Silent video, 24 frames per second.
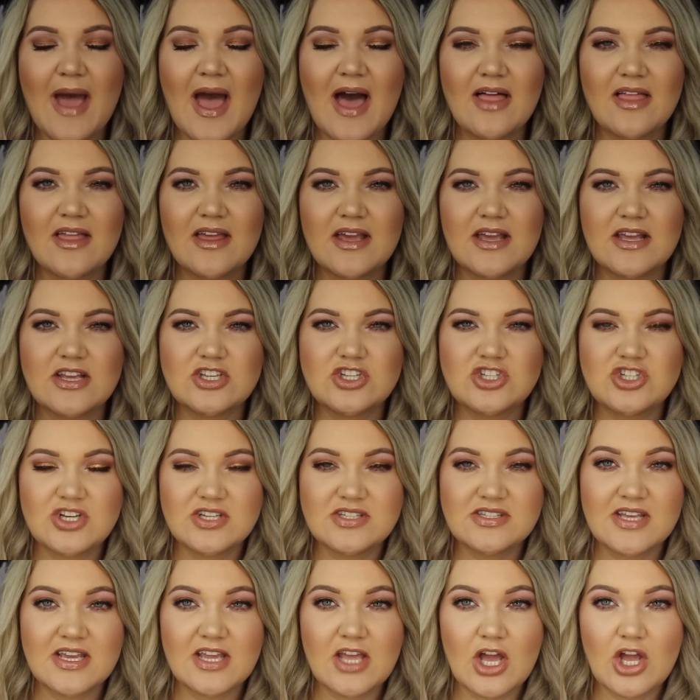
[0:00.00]
palette is
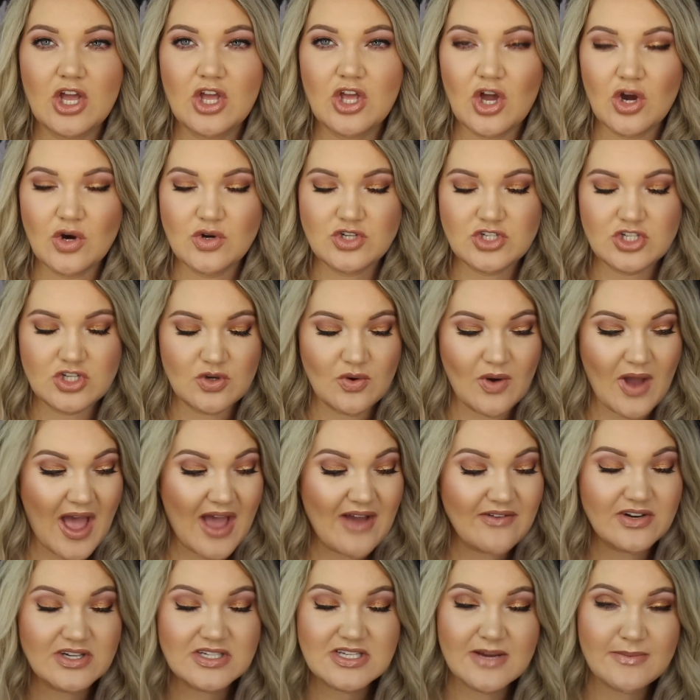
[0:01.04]
just like a go-to.
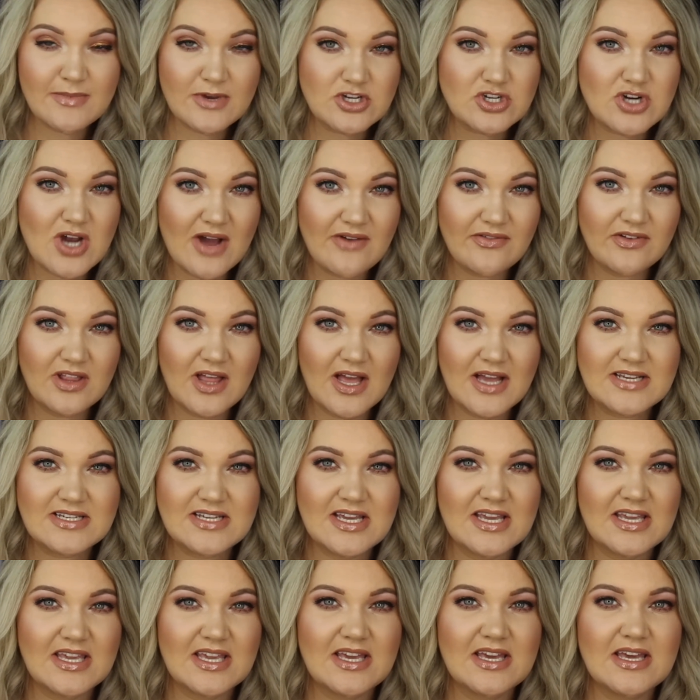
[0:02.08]
Every time I travel, I
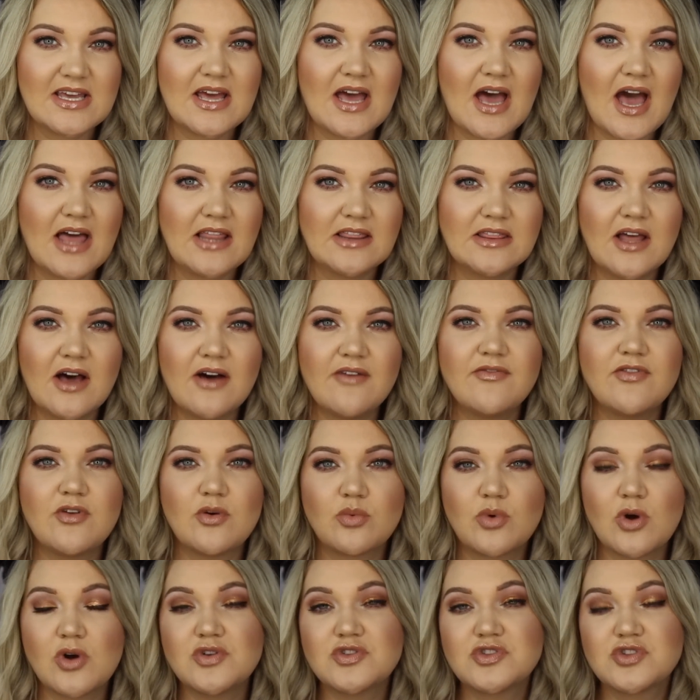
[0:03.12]
take it. I love
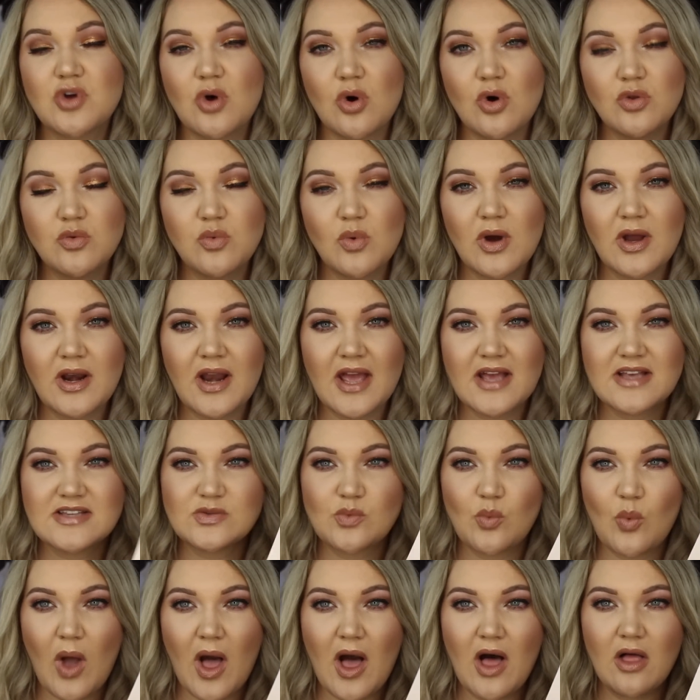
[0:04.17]
the rose gold one
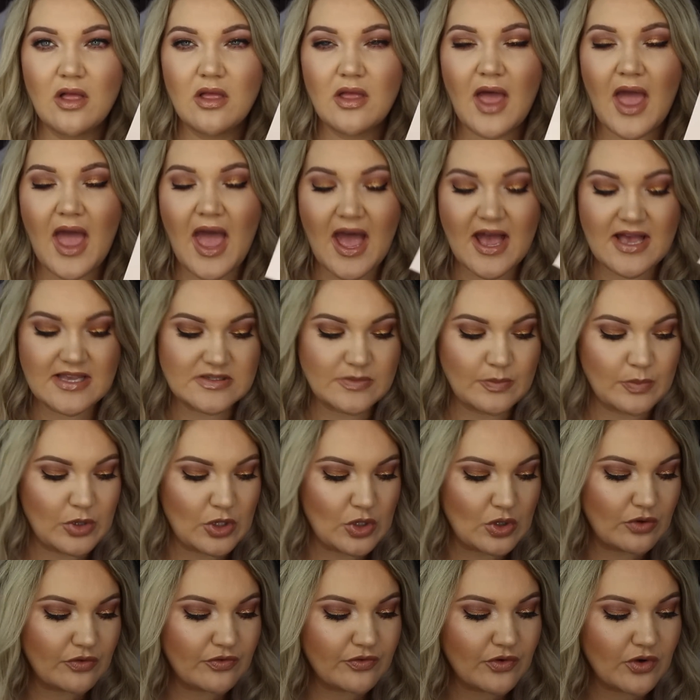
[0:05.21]
as well. It has
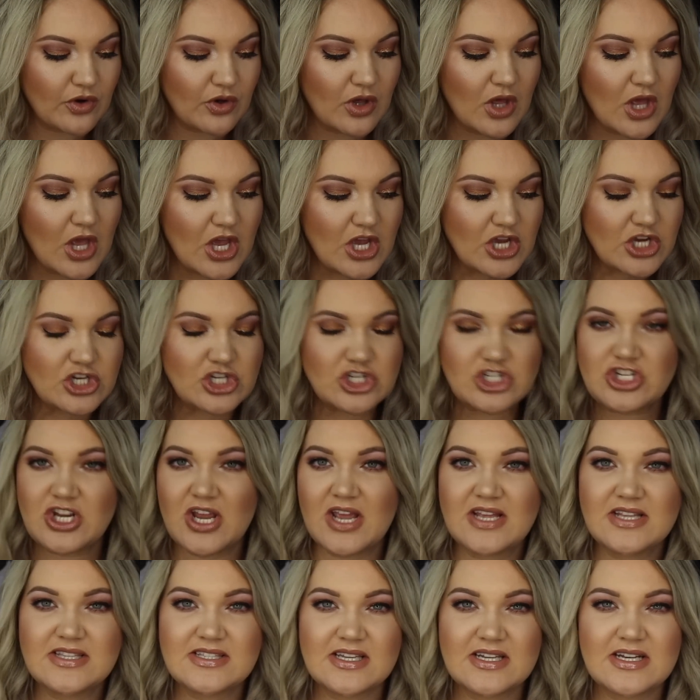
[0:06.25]
beautiful
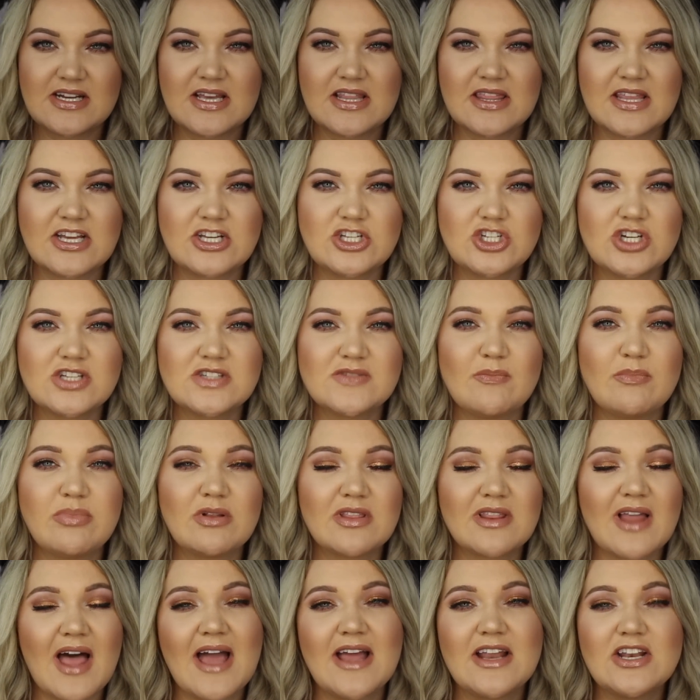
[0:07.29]
shades in it. They just
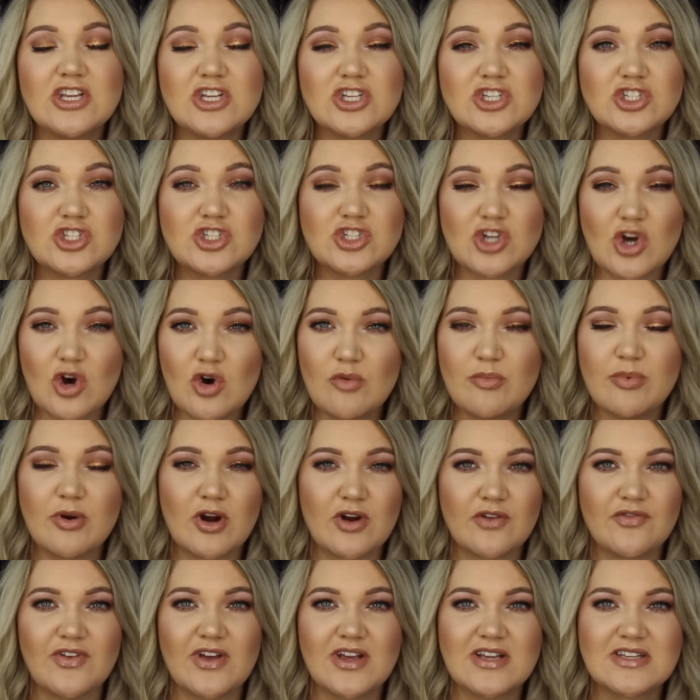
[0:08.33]
blend so
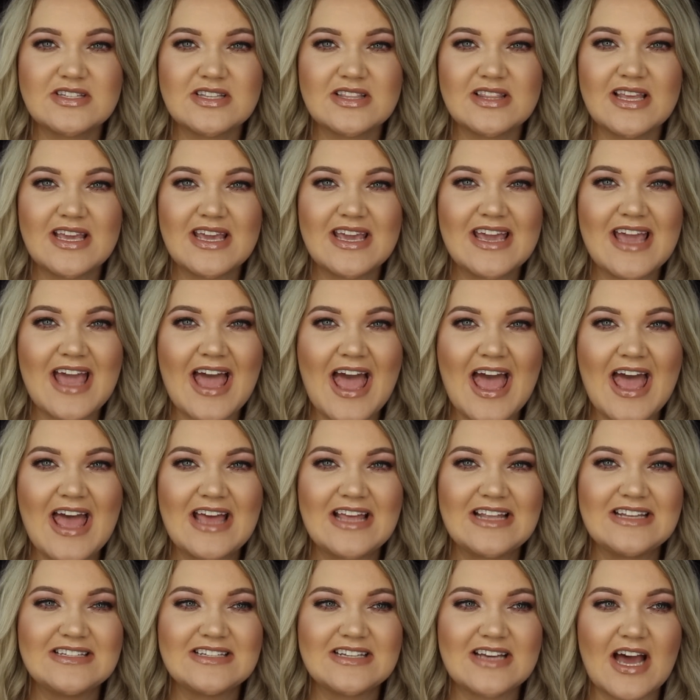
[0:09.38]
perfectly,
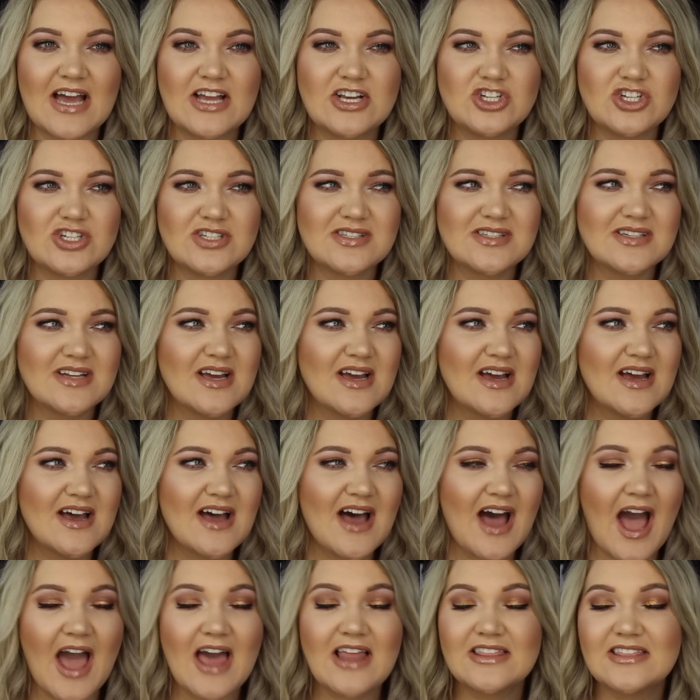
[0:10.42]
and I just,
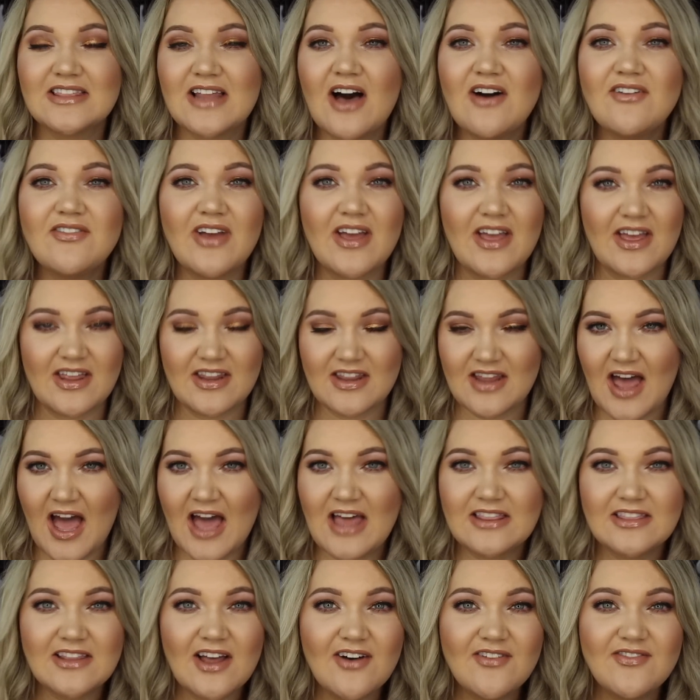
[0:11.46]
I love it.
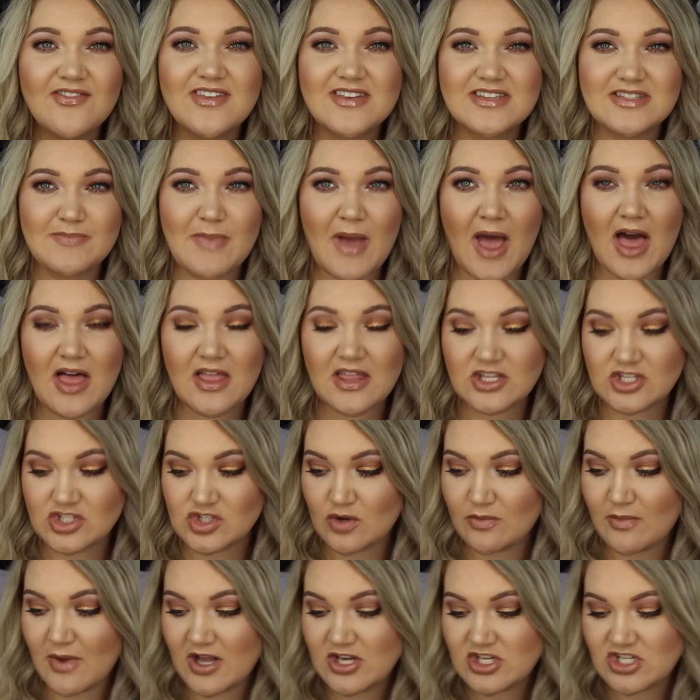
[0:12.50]
I love this palette
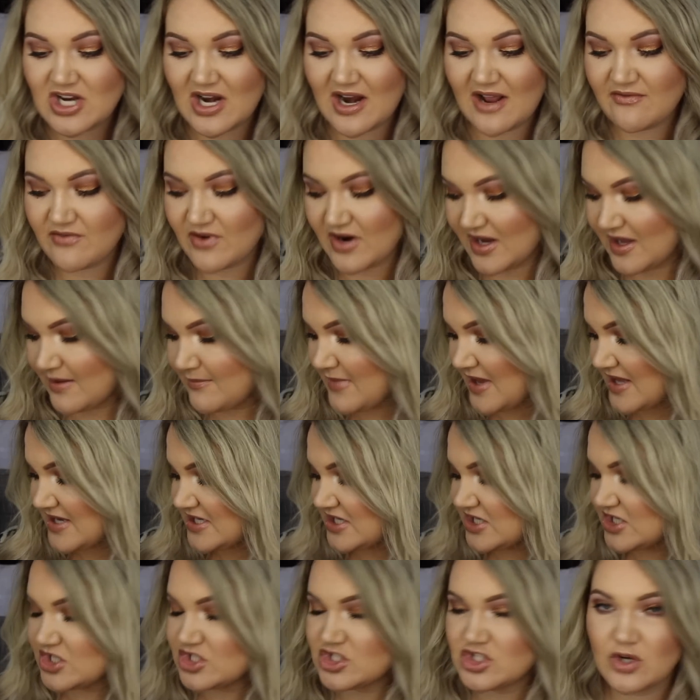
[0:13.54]
so much, and I've
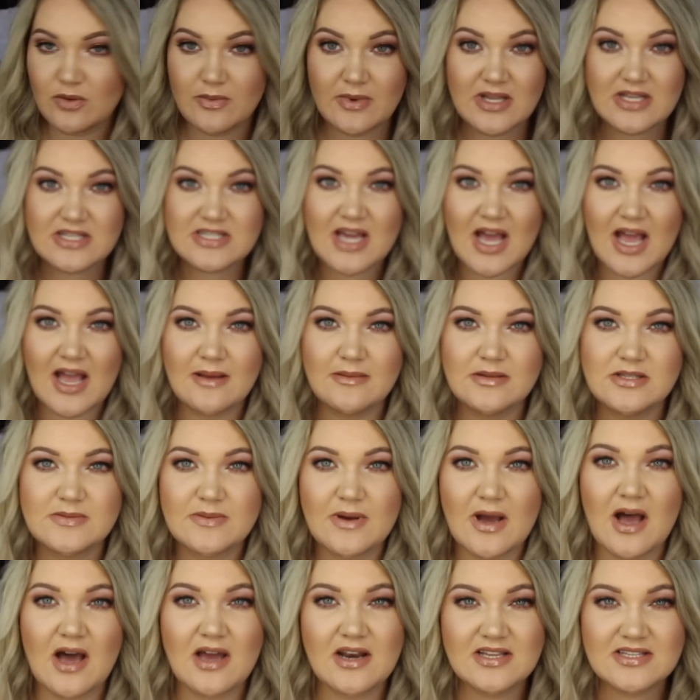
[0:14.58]
recommended it so many times,
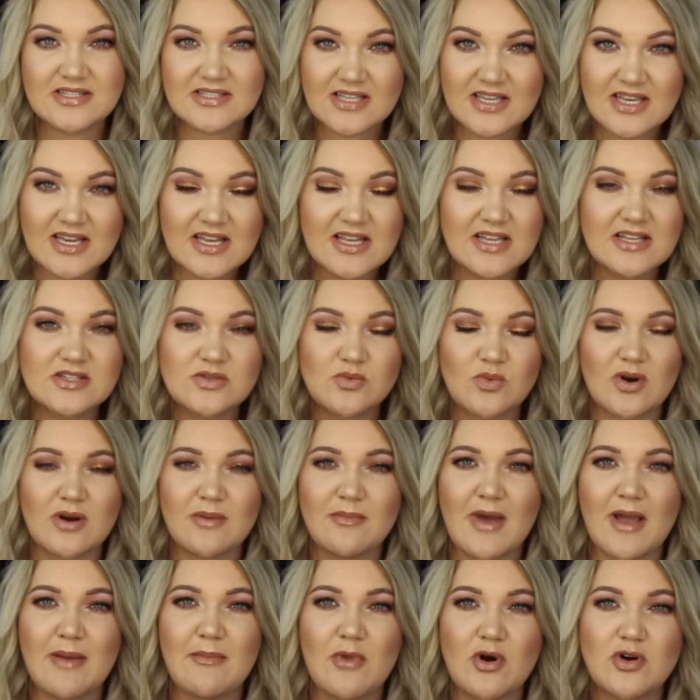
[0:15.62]
but honestly, it is one
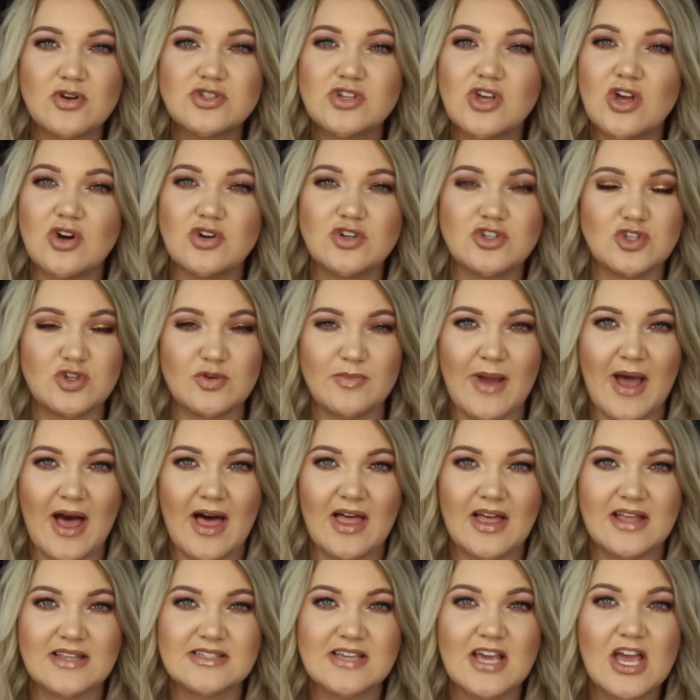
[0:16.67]
of my most go-to
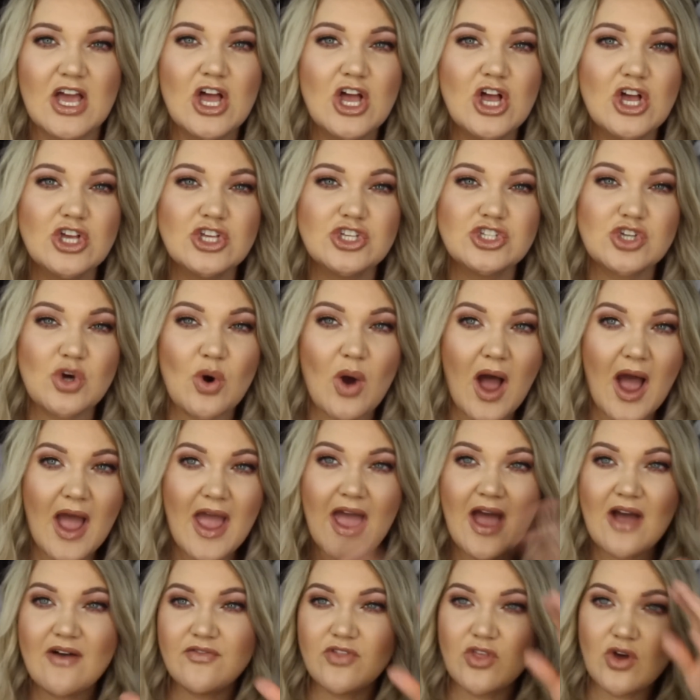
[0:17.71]
palettes. So I
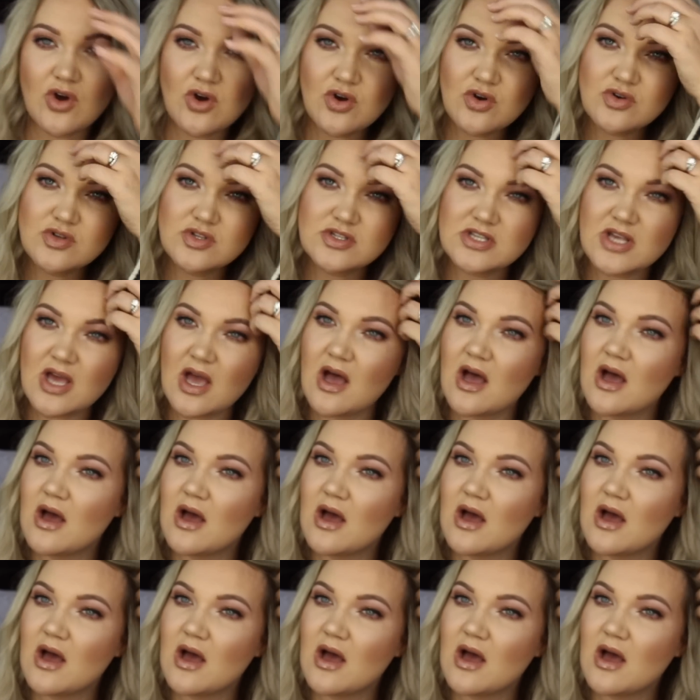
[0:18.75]
have those